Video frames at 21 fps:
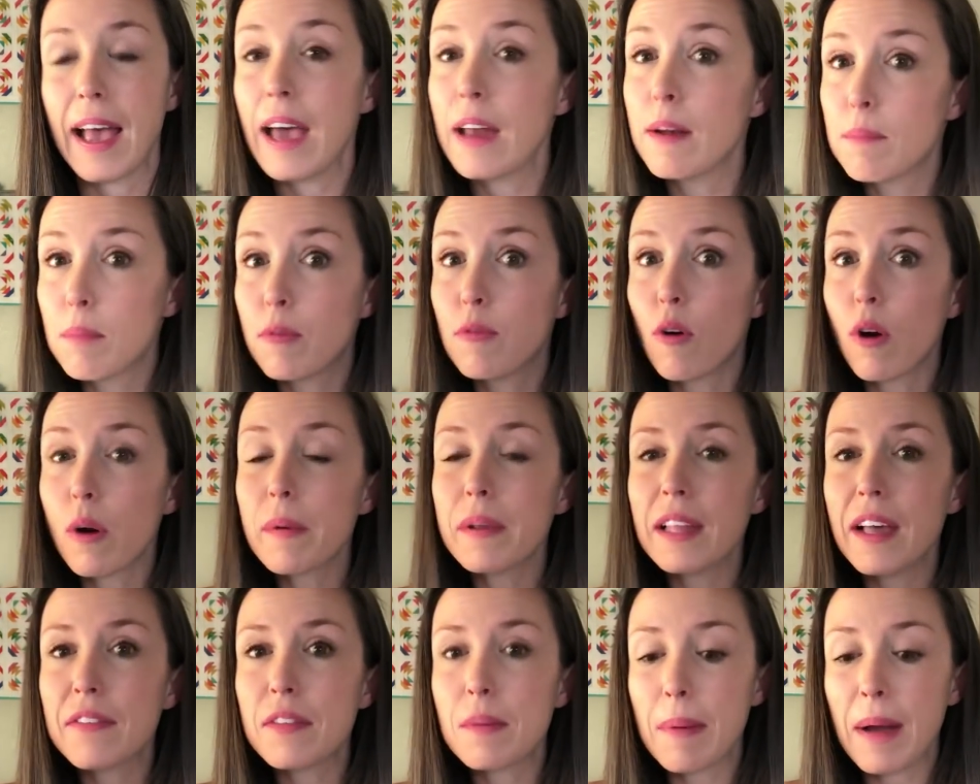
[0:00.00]
And before we
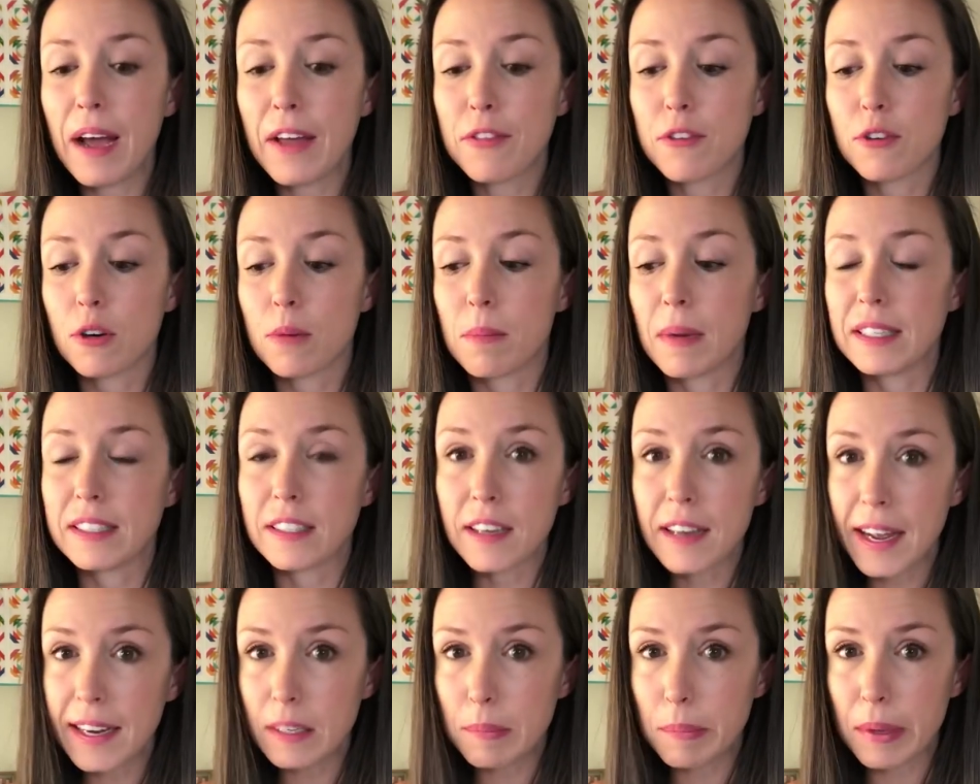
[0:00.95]
left the bathroom, my
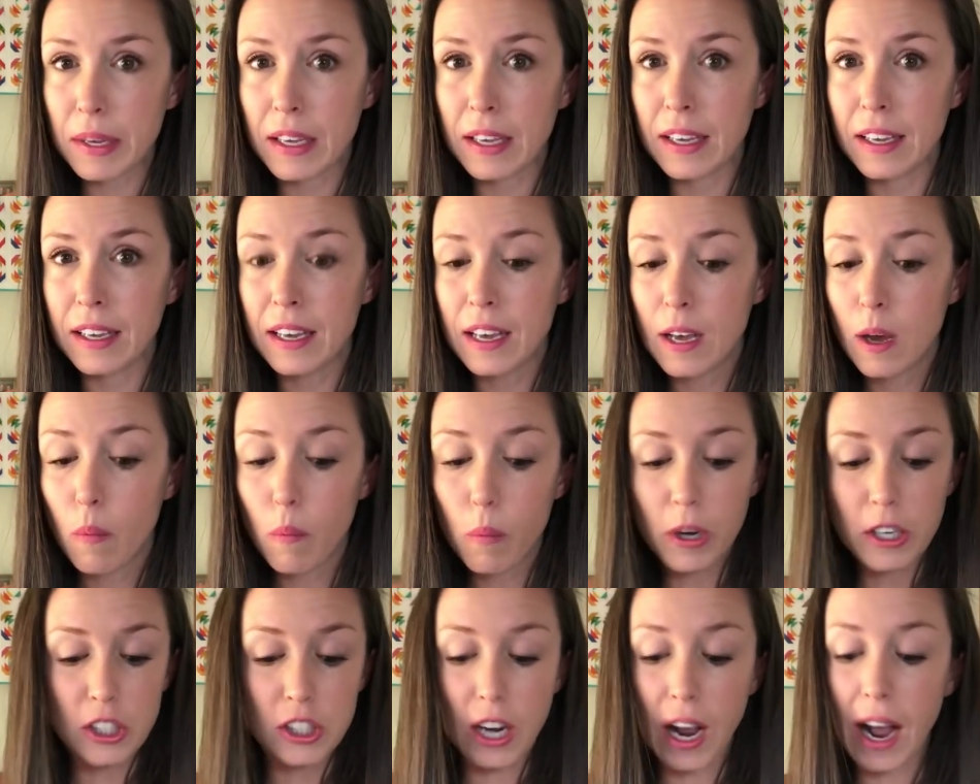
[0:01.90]
son had to pee,
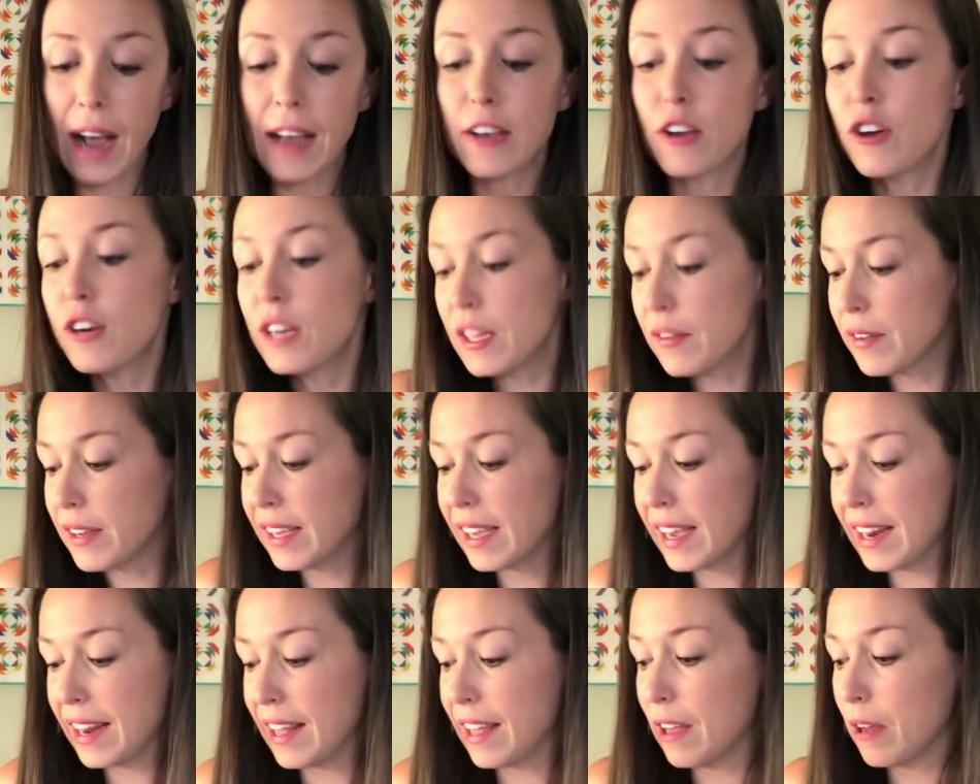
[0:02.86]
which I couldn't even
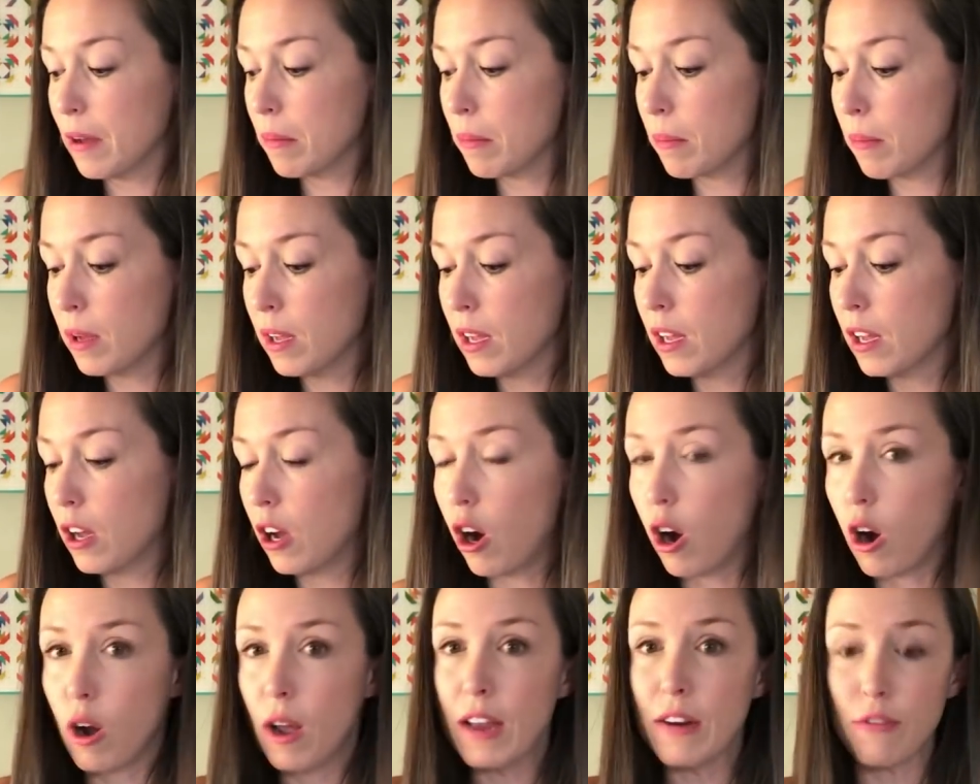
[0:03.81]
get him
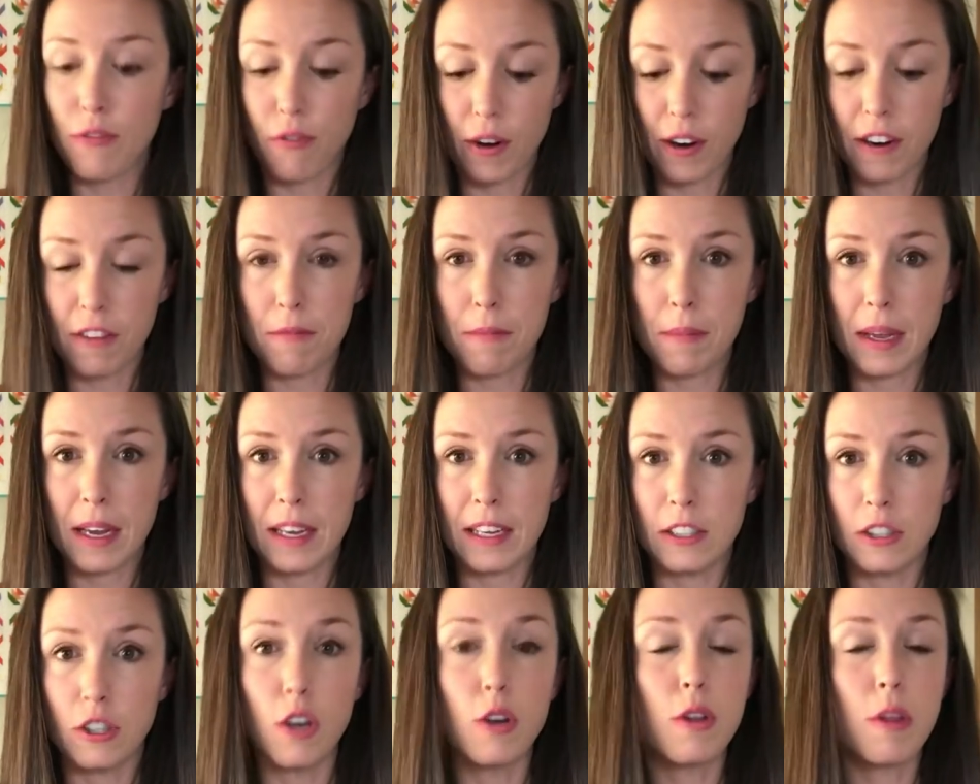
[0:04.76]
in front of
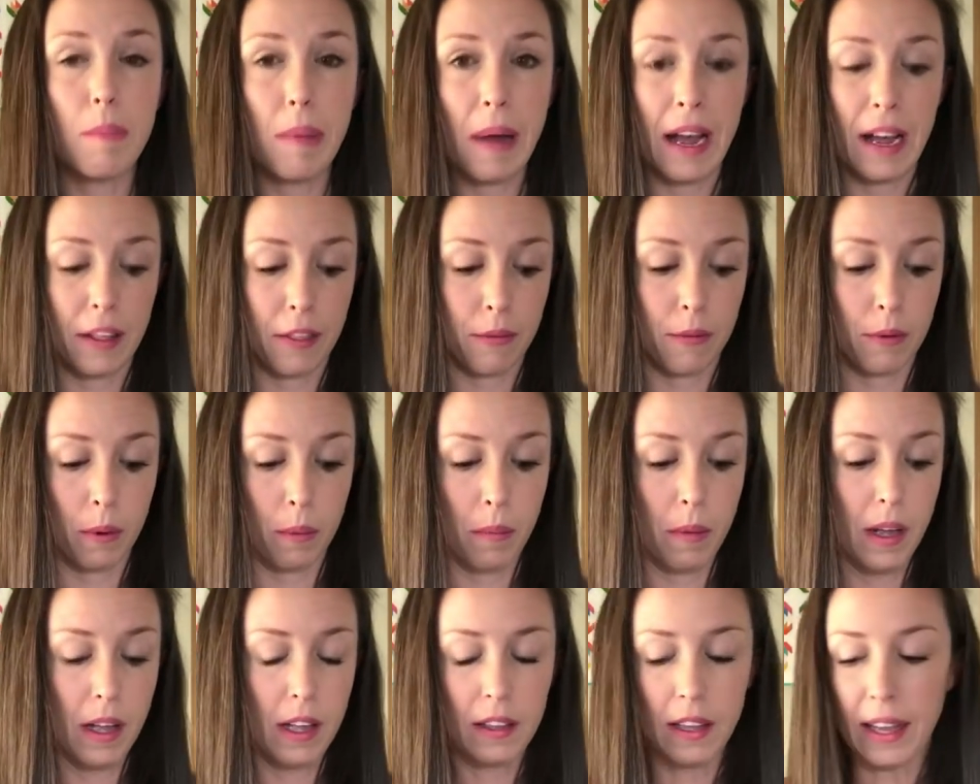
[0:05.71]
me to the
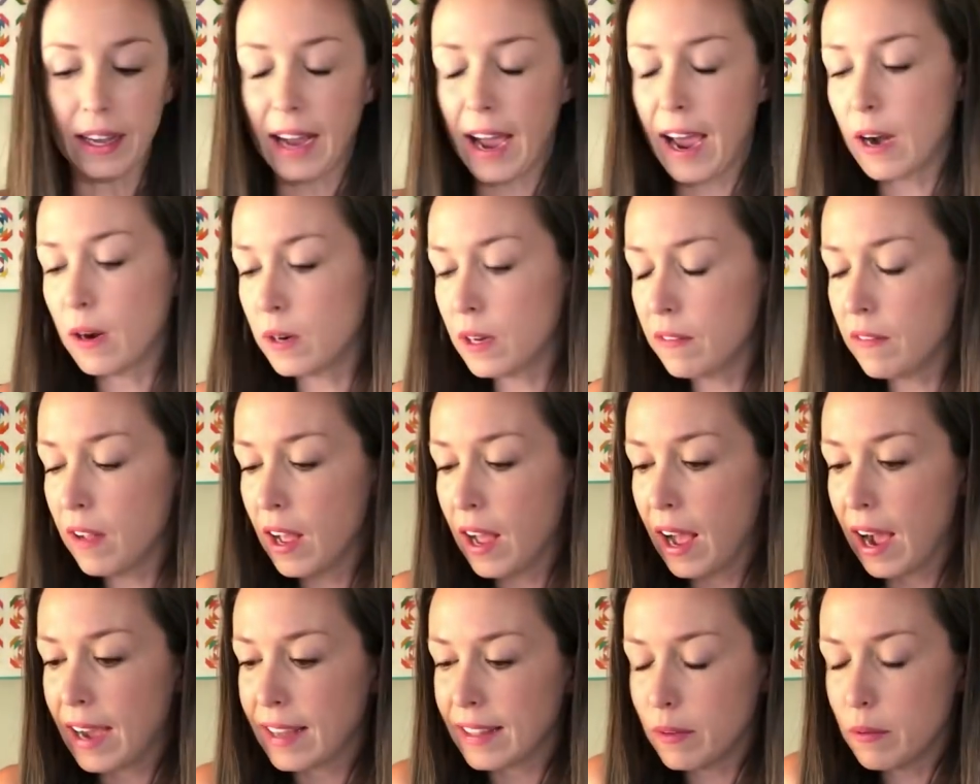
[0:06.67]
bathroom. Like, I don't even,
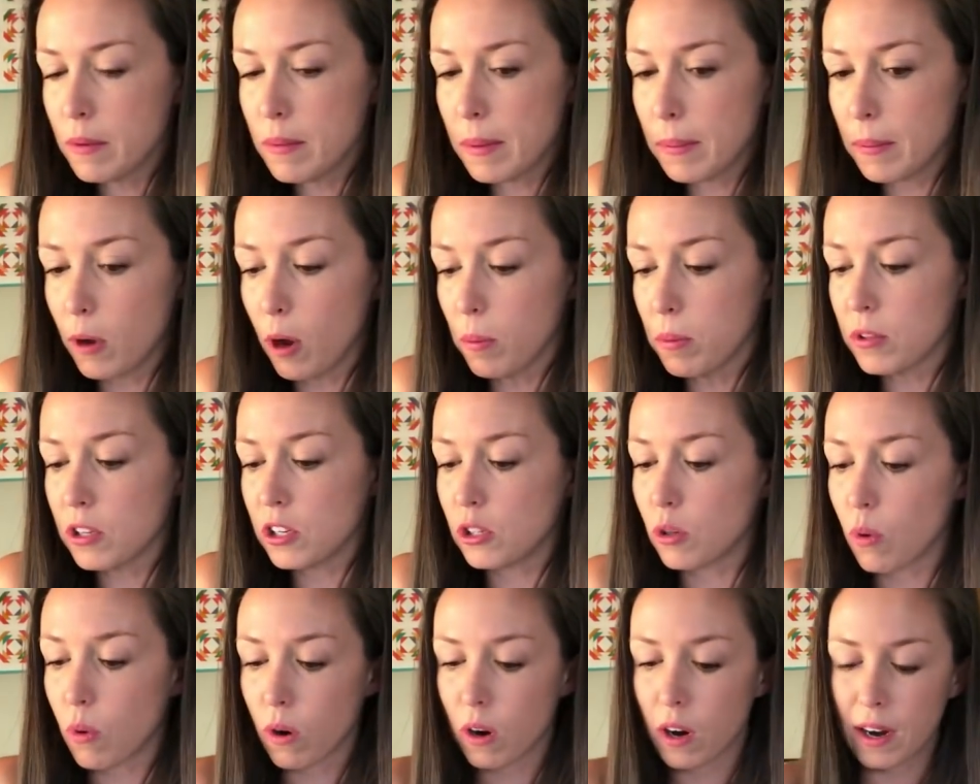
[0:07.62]
I think we maybe opened the
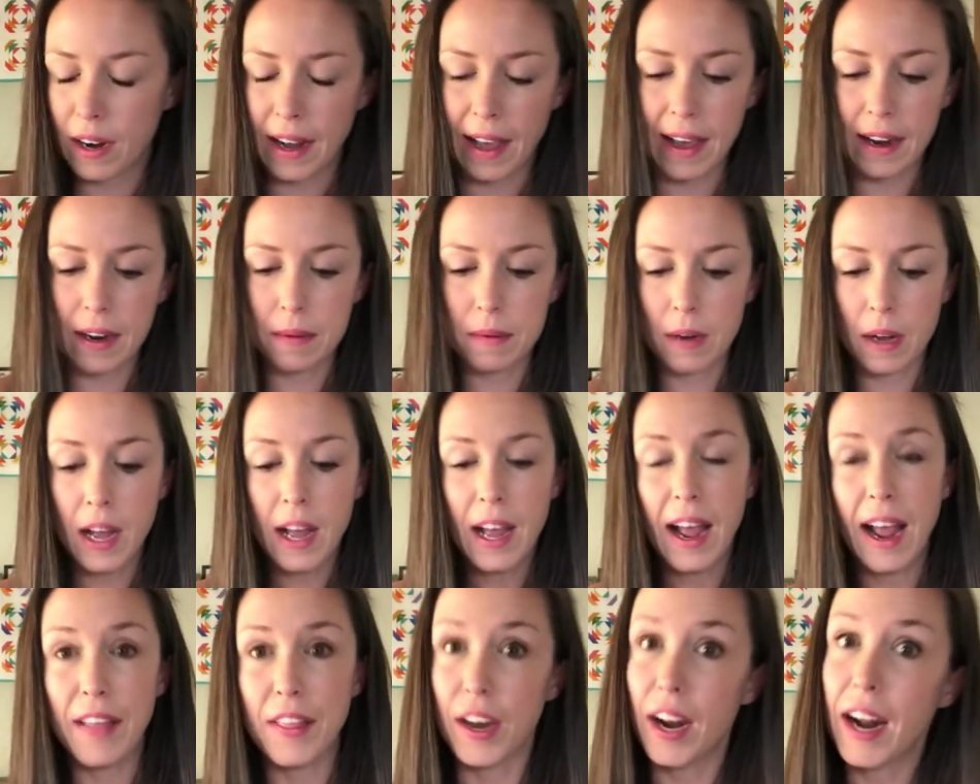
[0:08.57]
door and had him go,
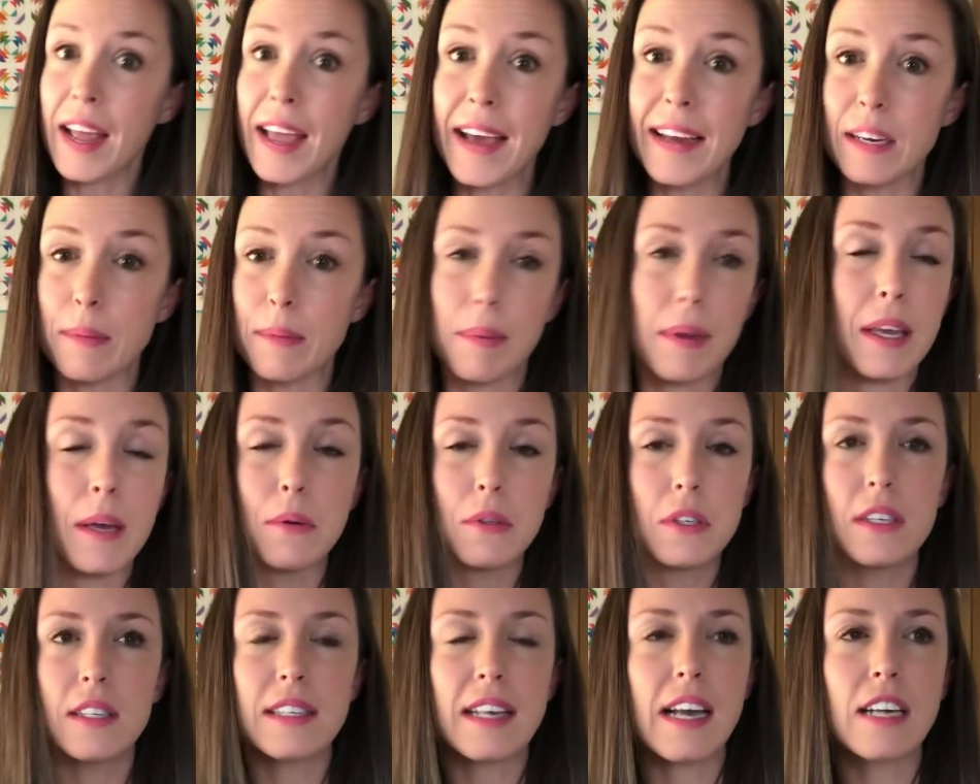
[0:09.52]
and then I had to pee. It
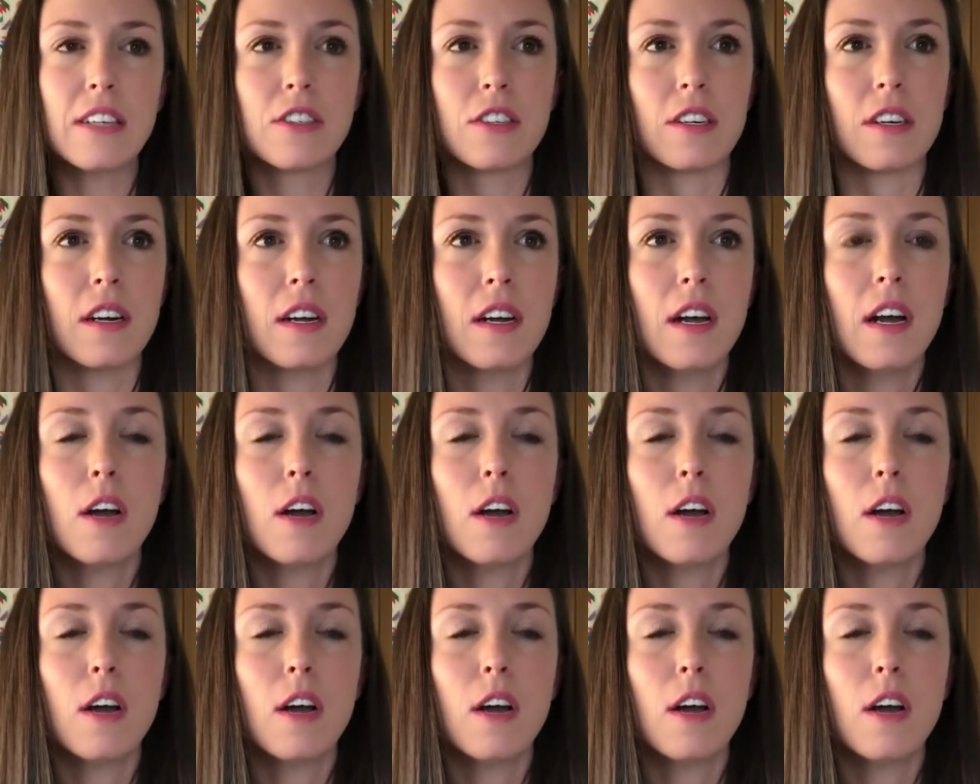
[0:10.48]
was a disaster.